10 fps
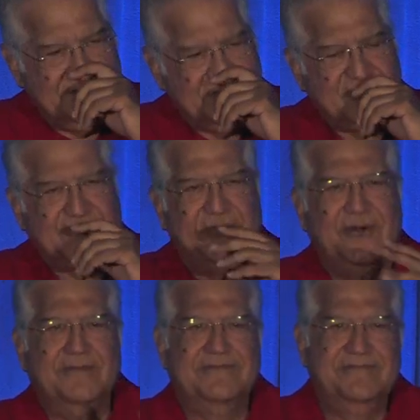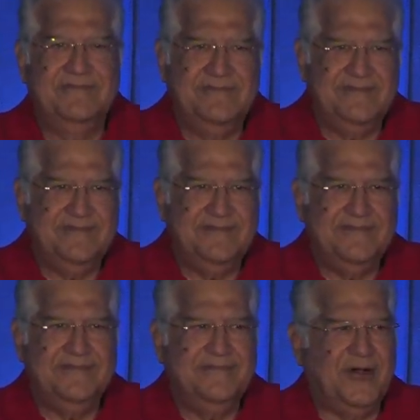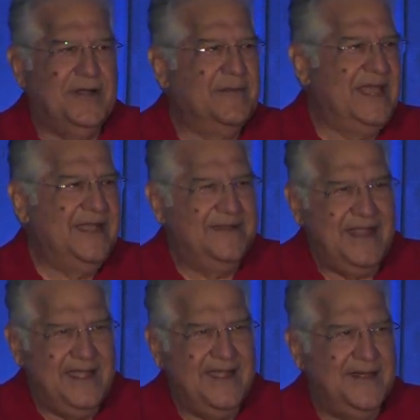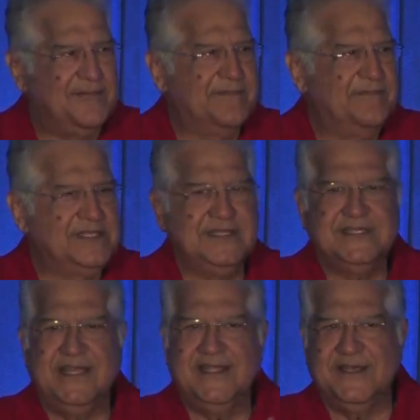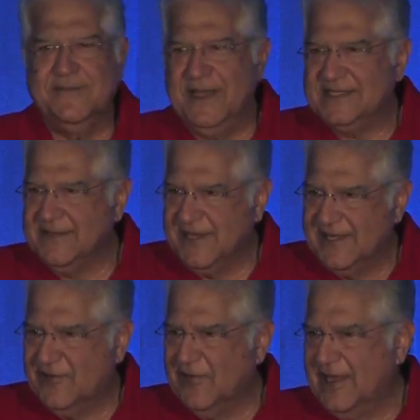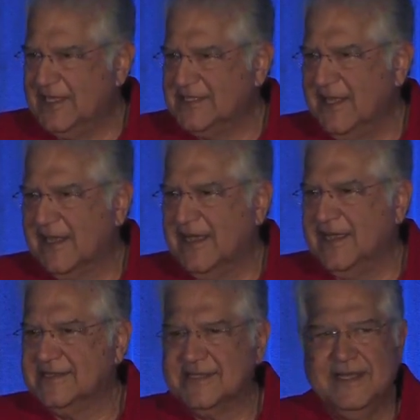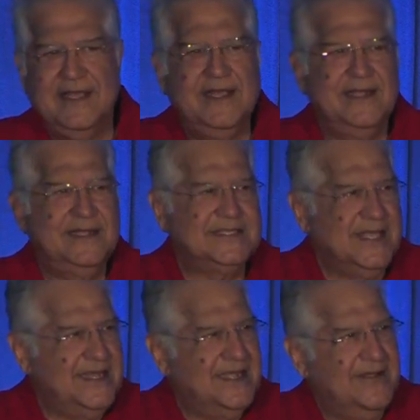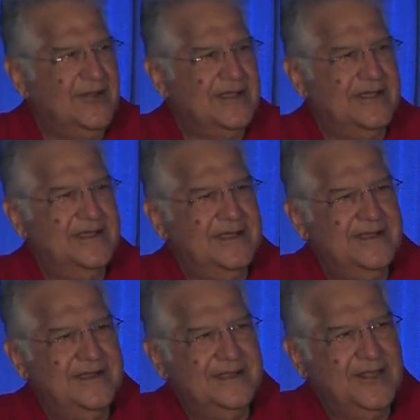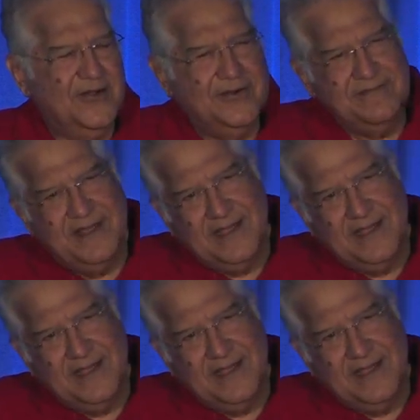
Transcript: so bottom line, ended up business center, met some other old HCL guys, decided, look, uh, you know,